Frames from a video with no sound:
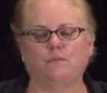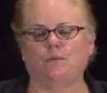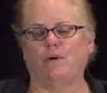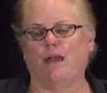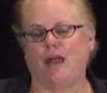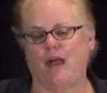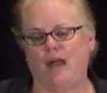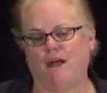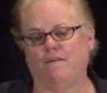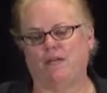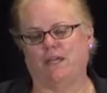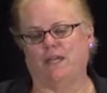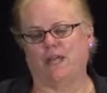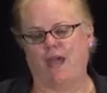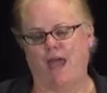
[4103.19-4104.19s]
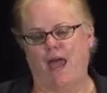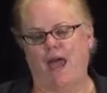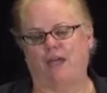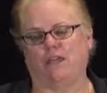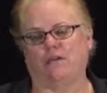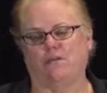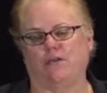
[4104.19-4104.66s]
but we're having an
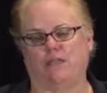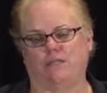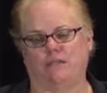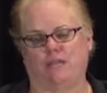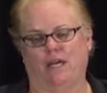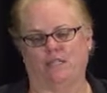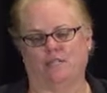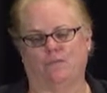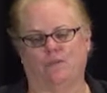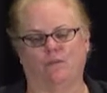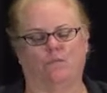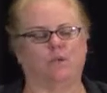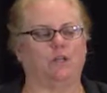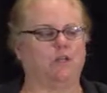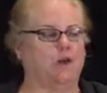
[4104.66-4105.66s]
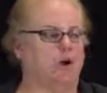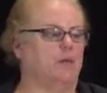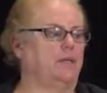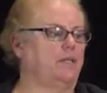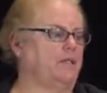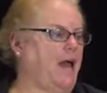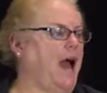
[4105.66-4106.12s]
accurate assessment, and we know
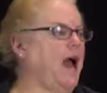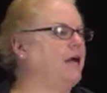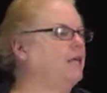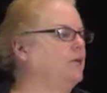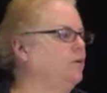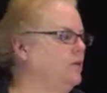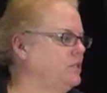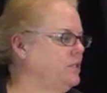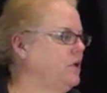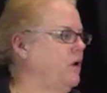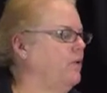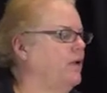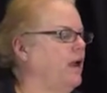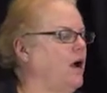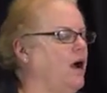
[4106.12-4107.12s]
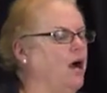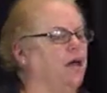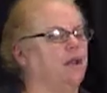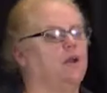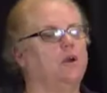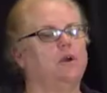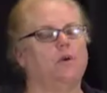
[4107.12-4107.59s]
exactly what's going on